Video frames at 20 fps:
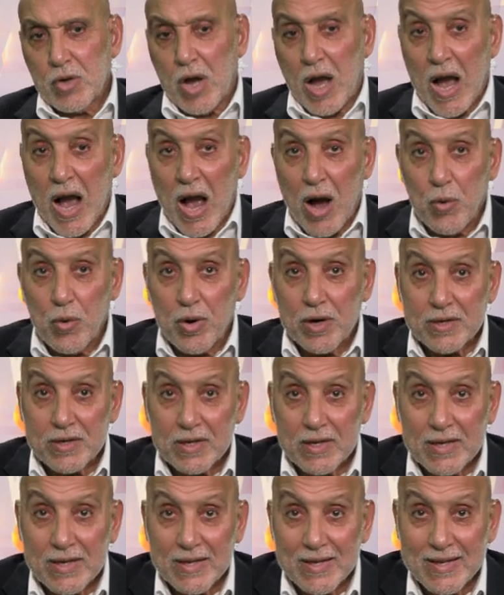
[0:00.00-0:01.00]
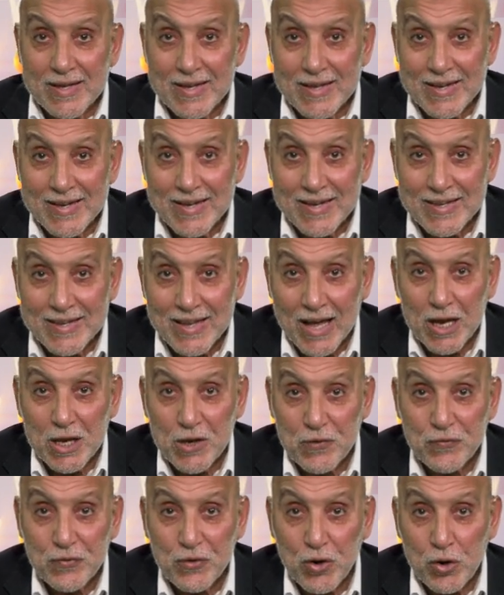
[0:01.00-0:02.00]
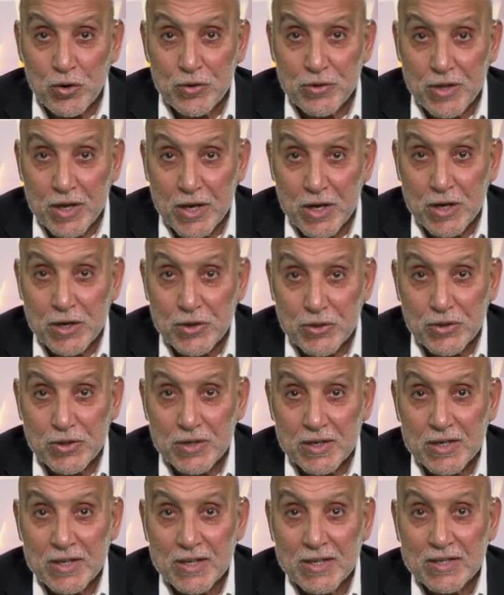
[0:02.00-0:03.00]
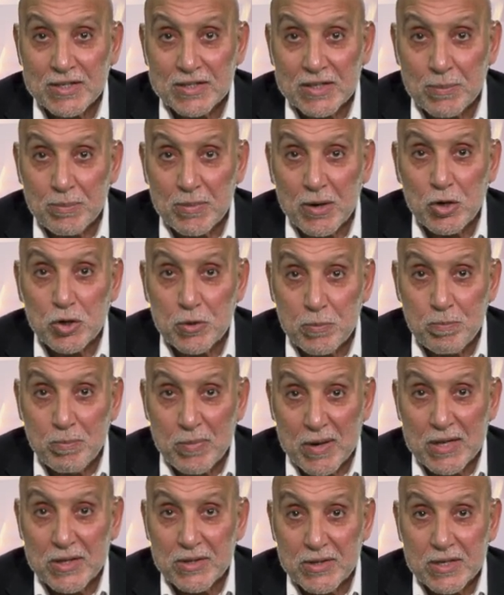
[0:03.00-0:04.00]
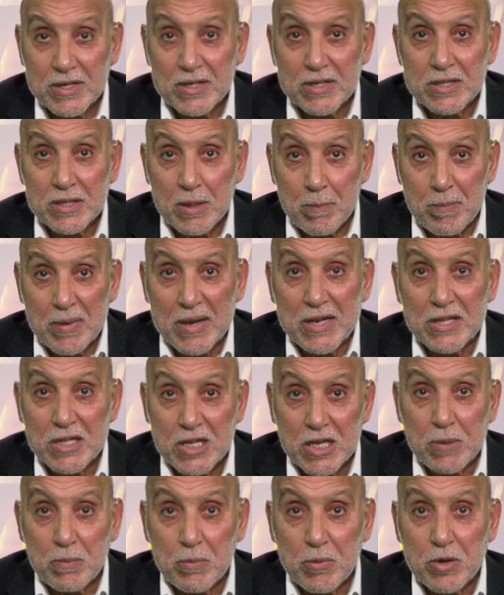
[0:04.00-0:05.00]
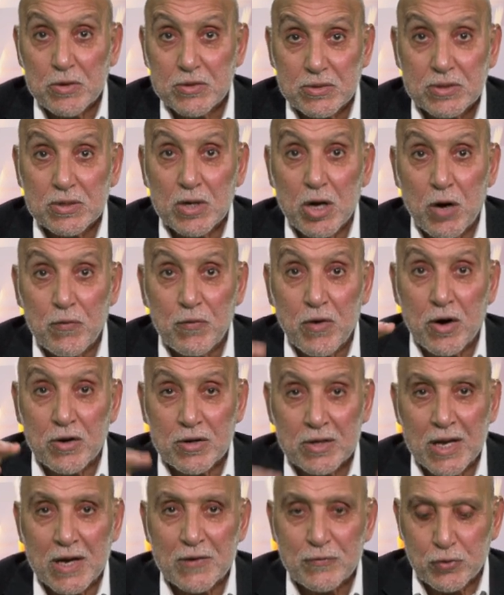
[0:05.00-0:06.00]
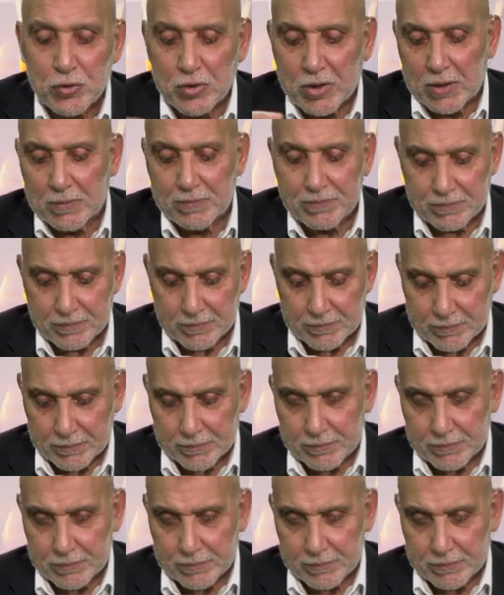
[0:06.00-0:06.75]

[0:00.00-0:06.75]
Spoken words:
So our life on earth is about building the building blocks of our life to come.